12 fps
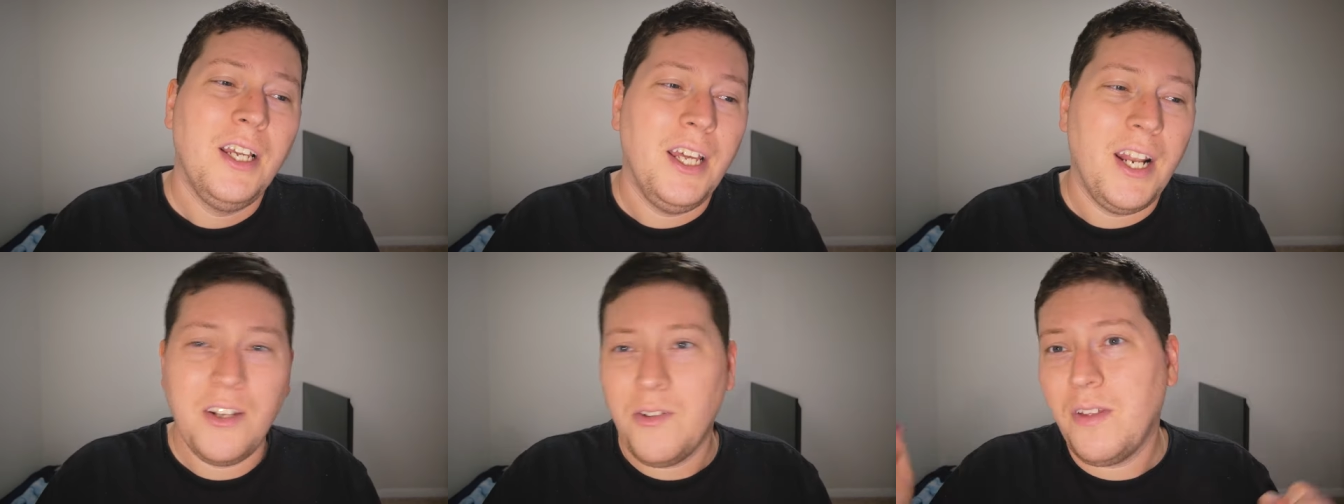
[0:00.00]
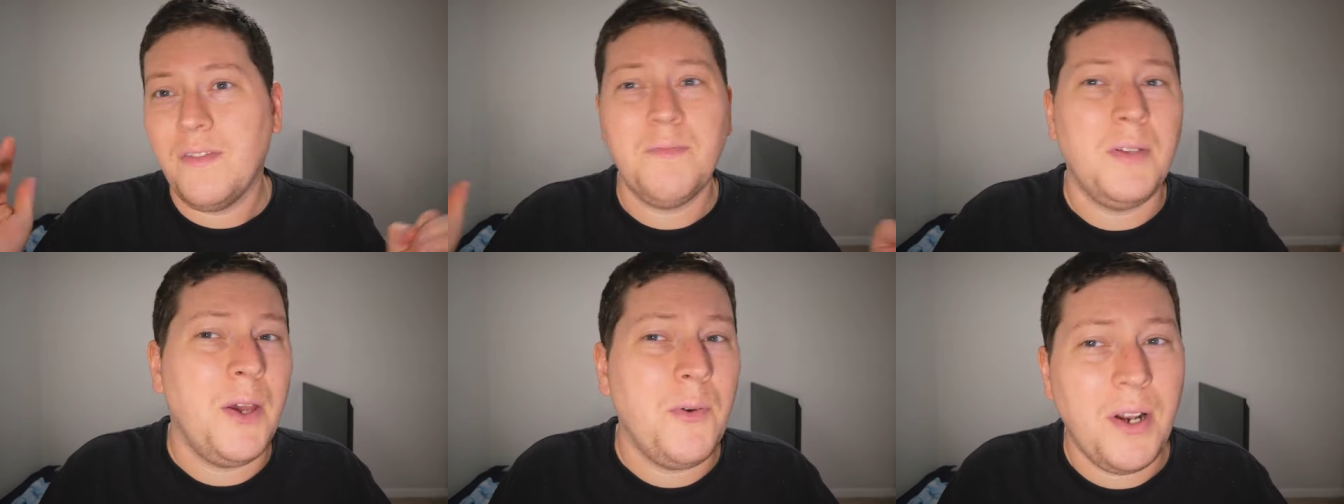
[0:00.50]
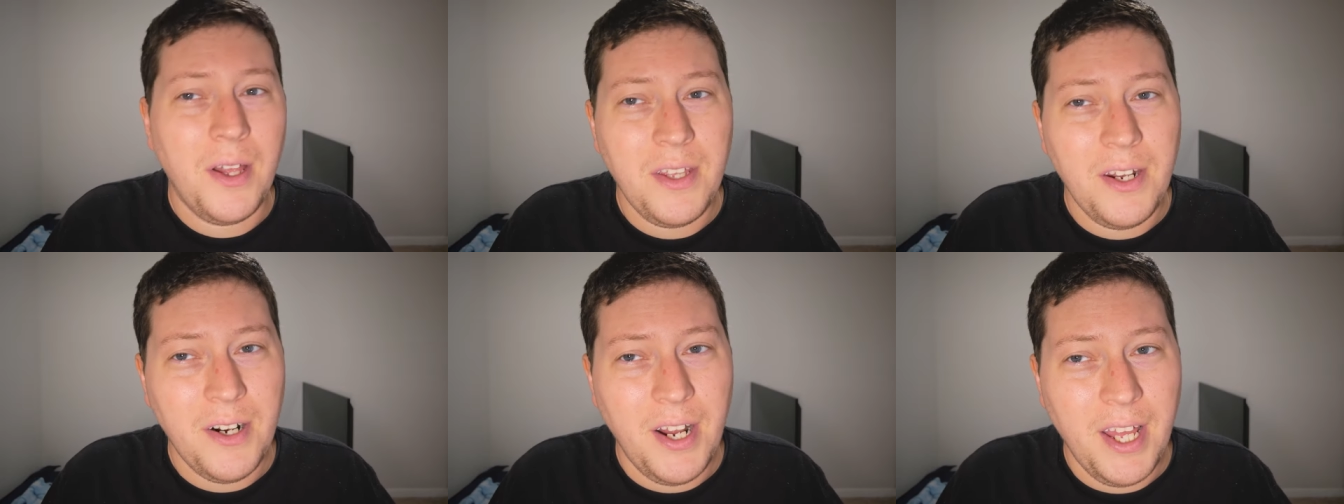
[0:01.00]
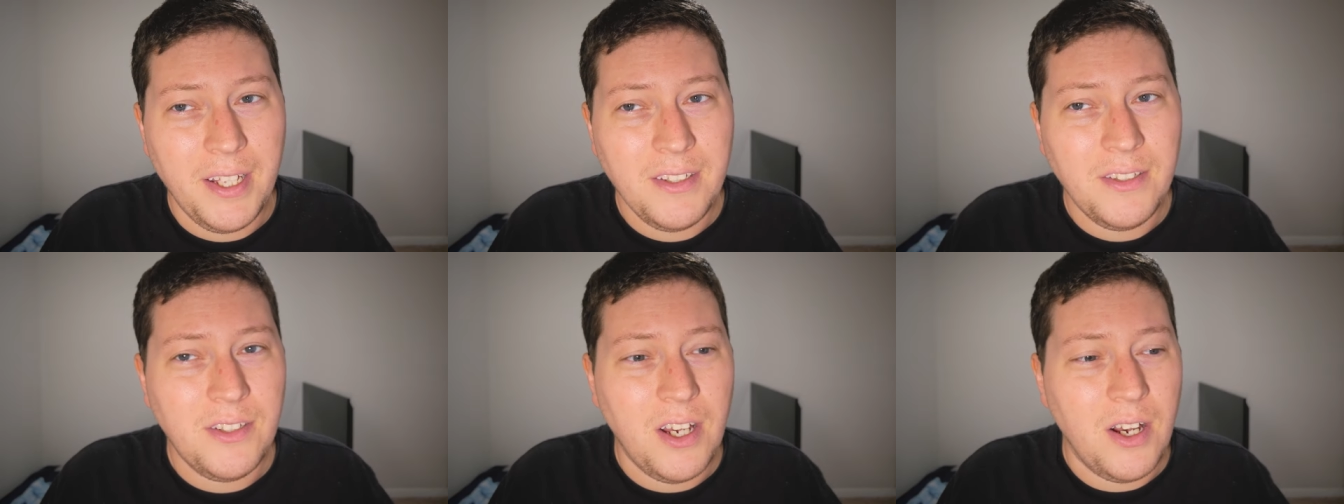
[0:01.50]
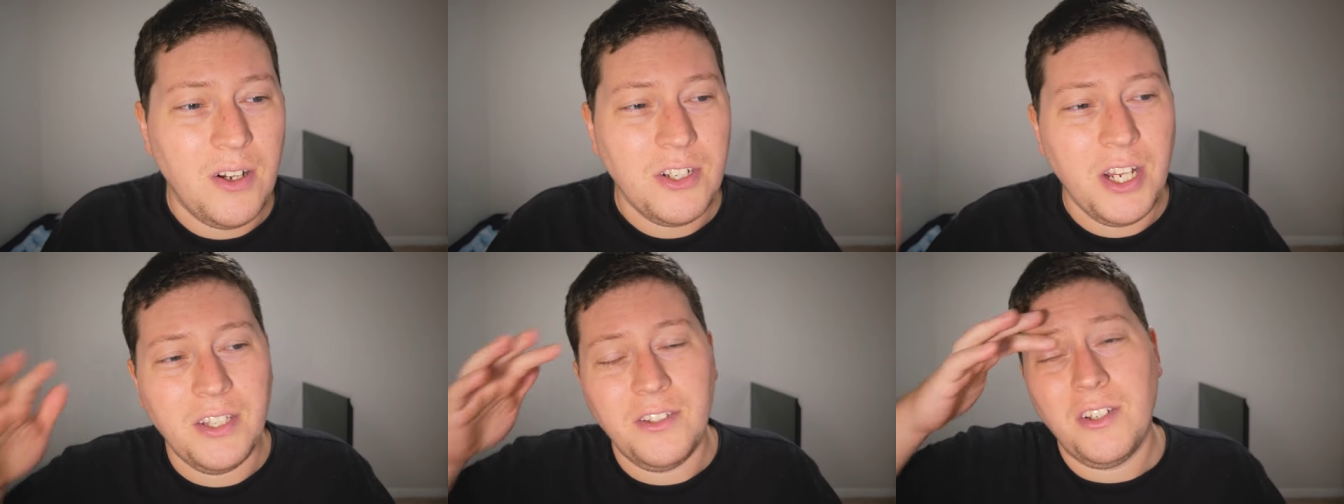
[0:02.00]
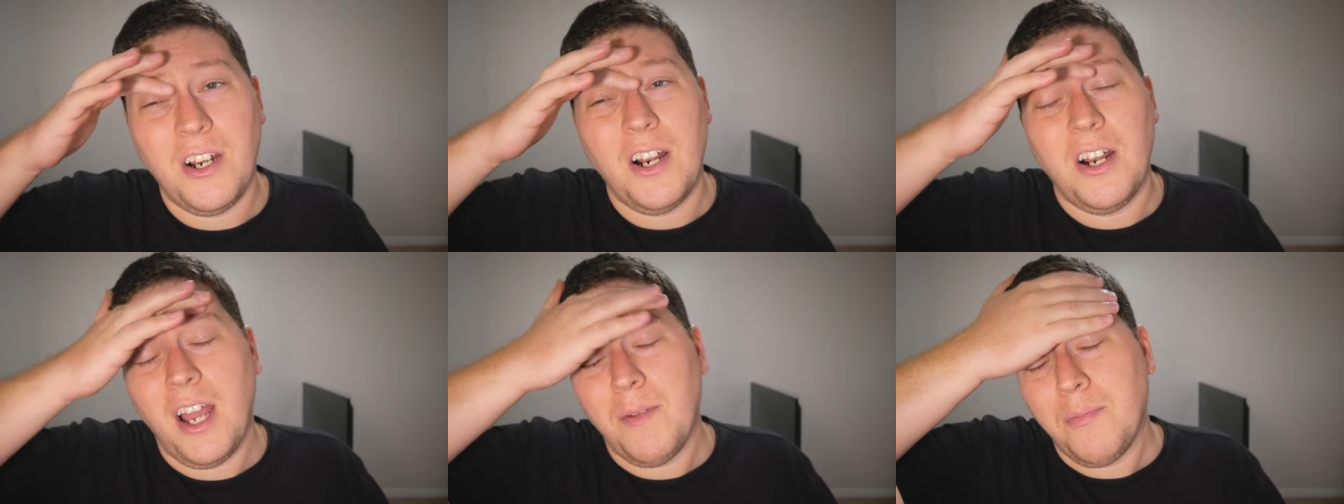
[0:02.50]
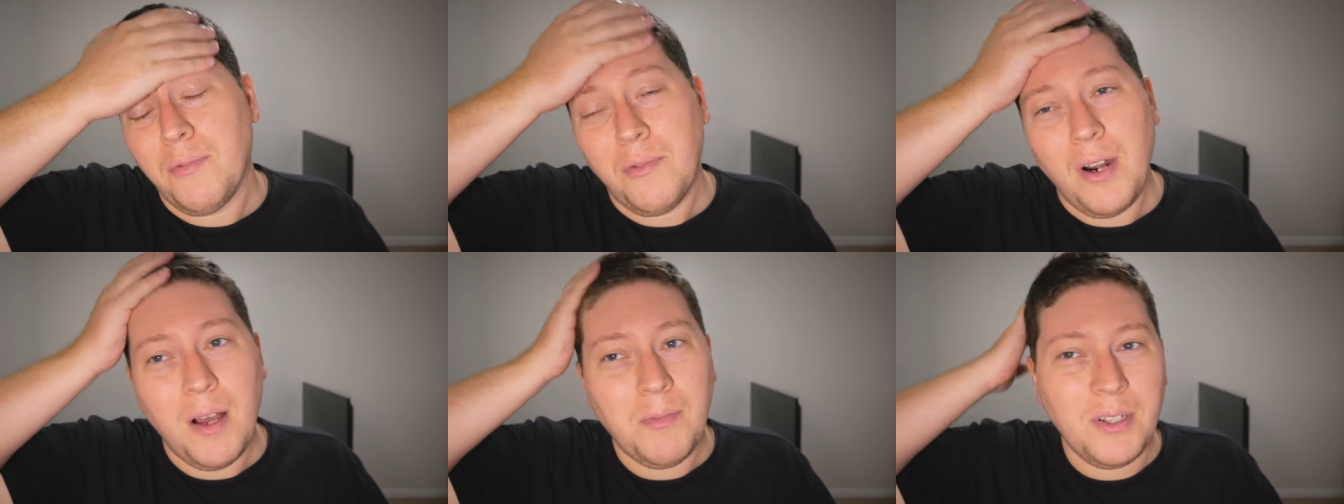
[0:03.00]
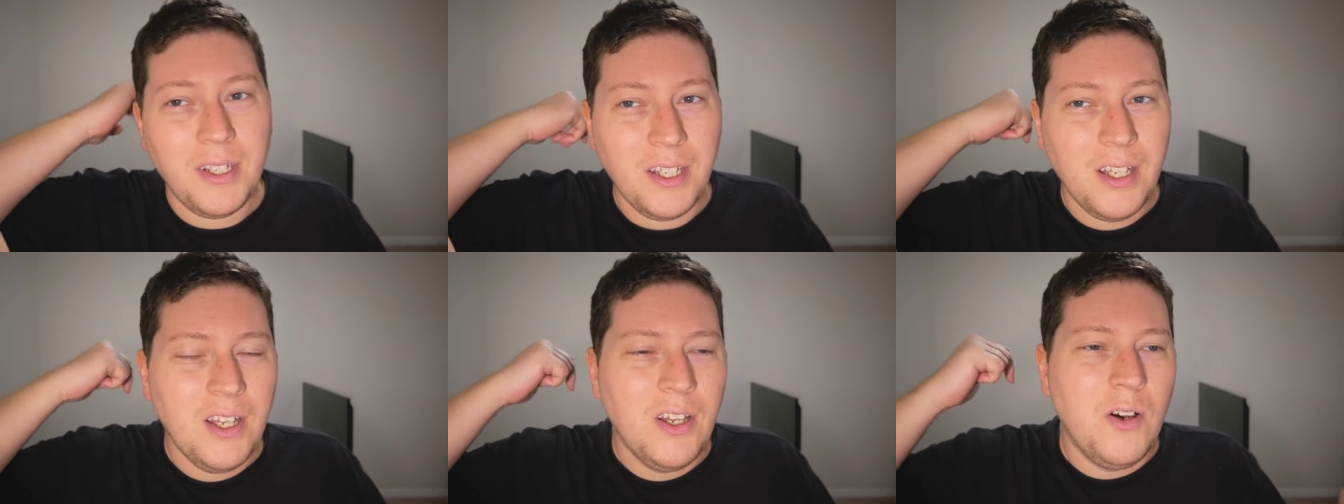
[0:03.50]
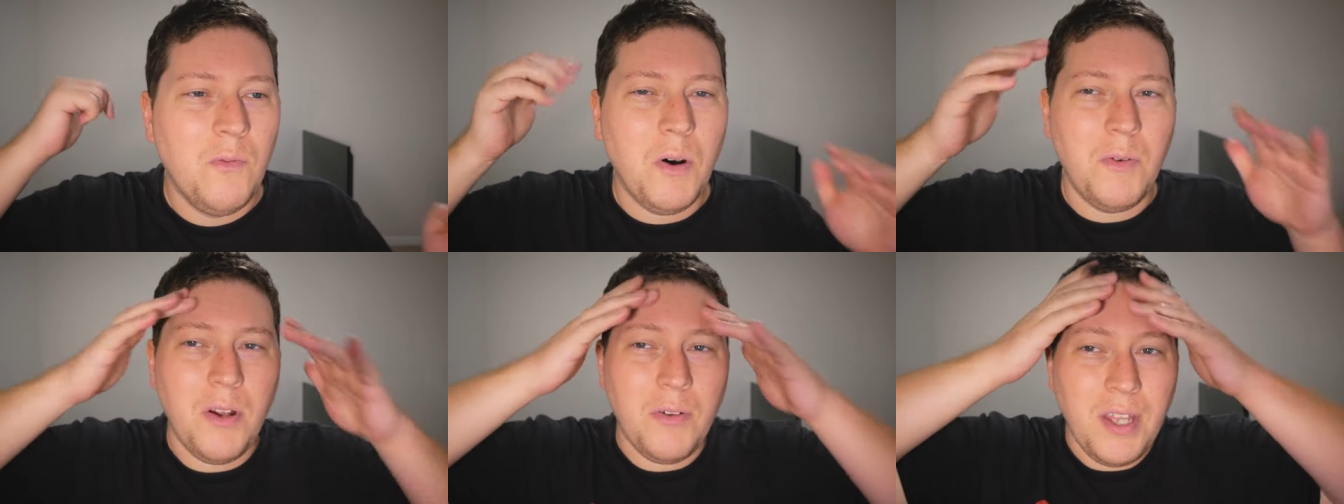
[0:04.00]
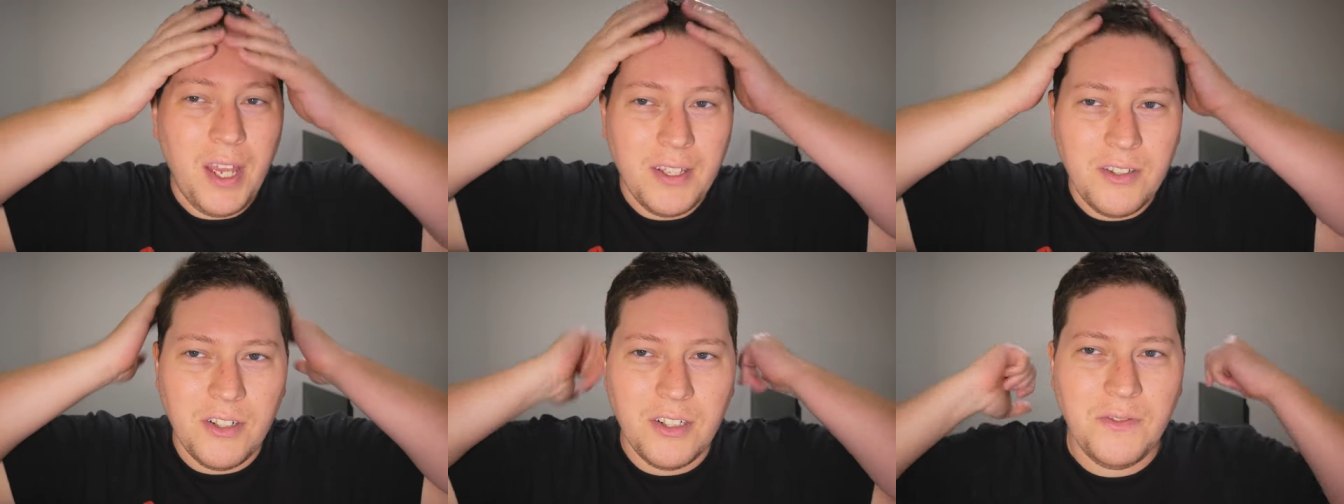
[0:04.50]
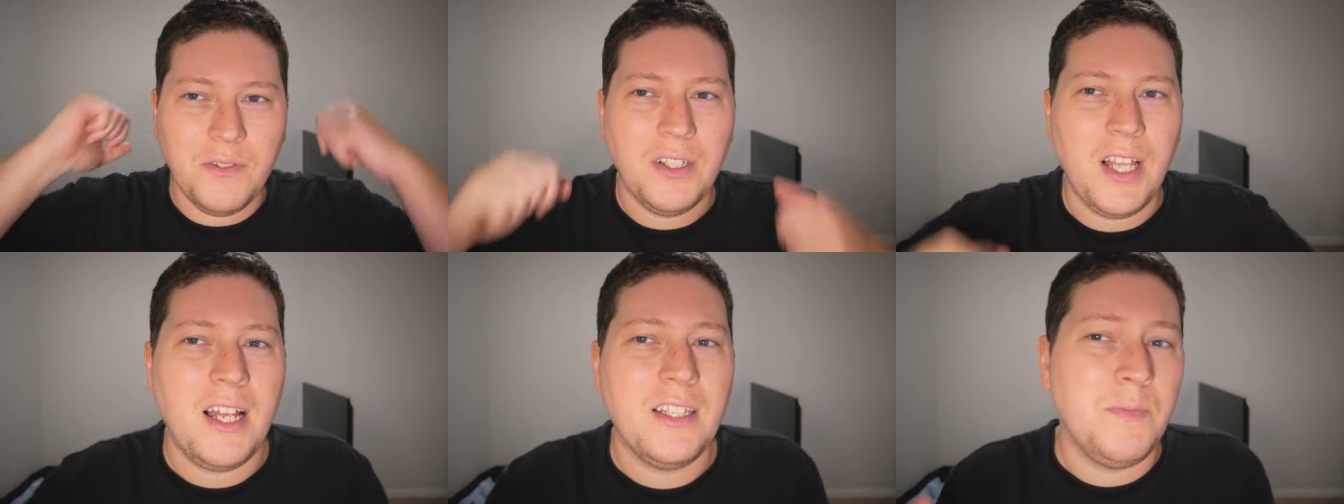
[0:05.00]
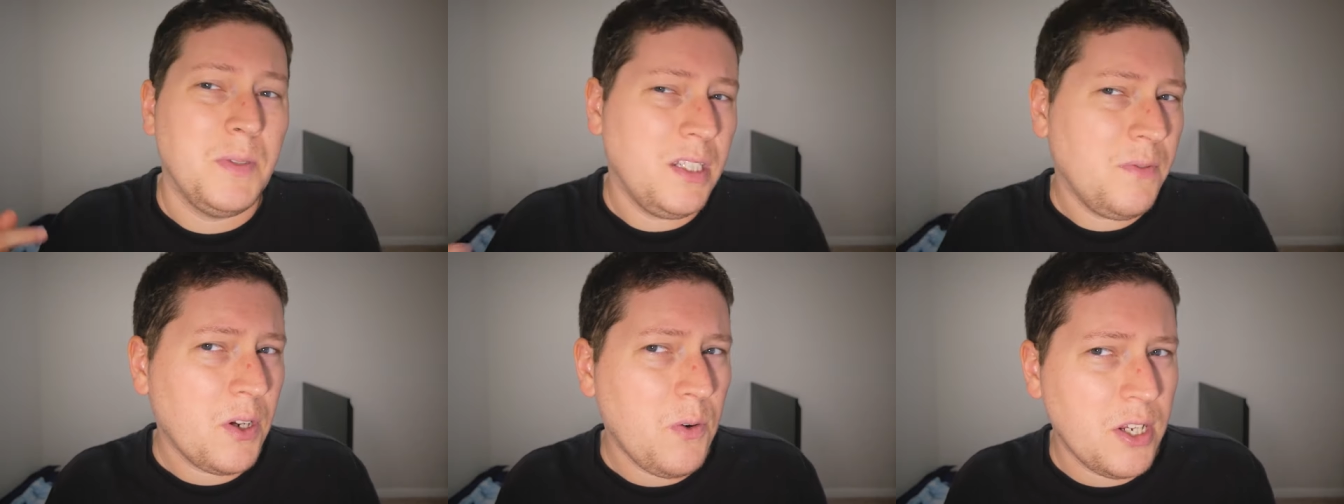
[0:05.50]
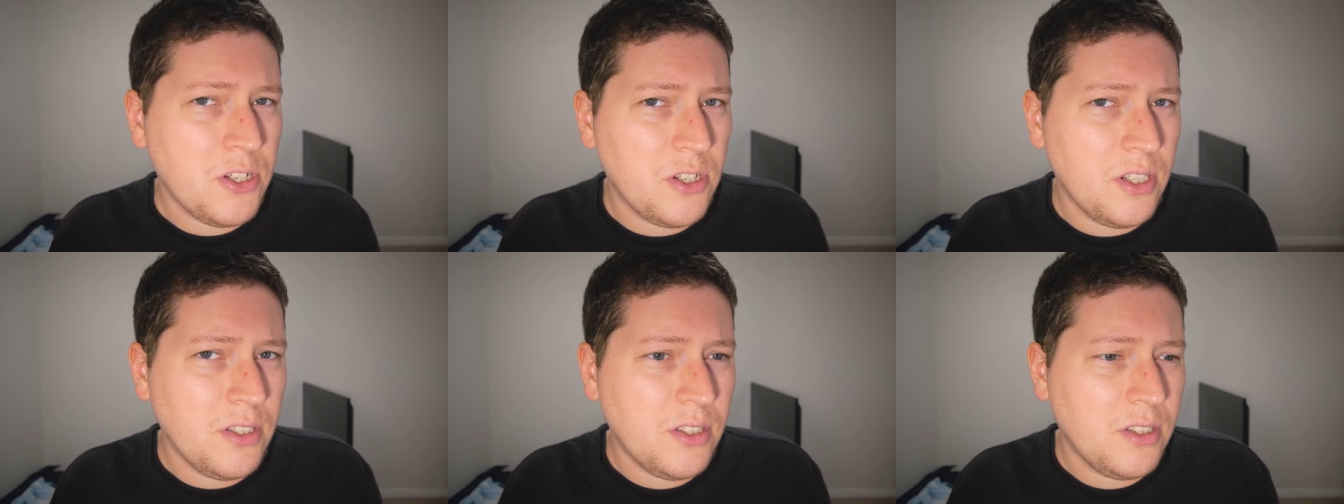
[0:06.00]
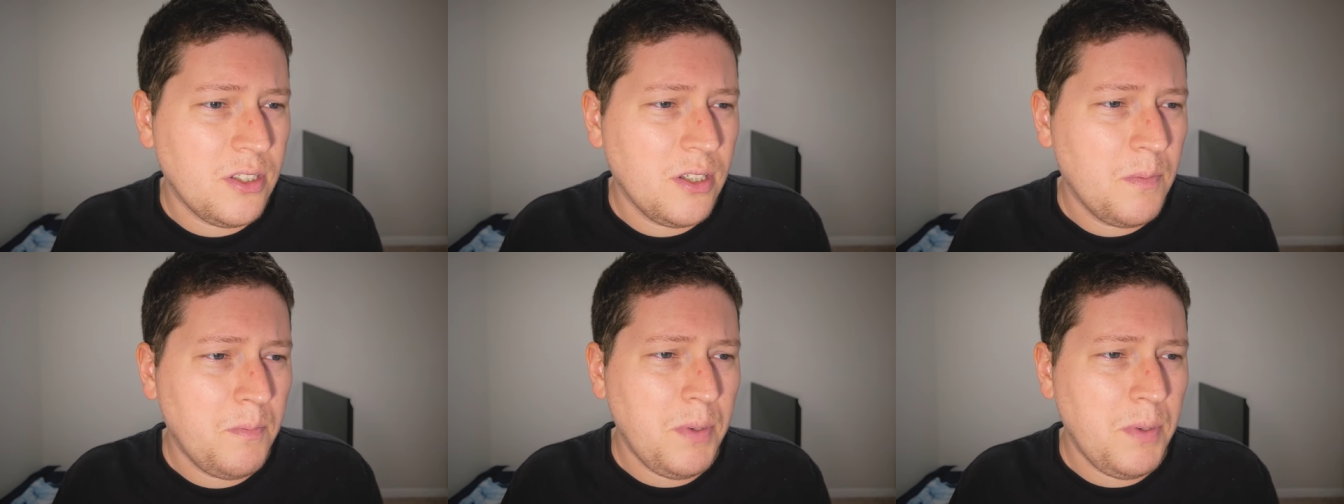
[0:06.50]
and I don't even play one on the internet, so chances are I probably won't know the answers for a lot of specific questions,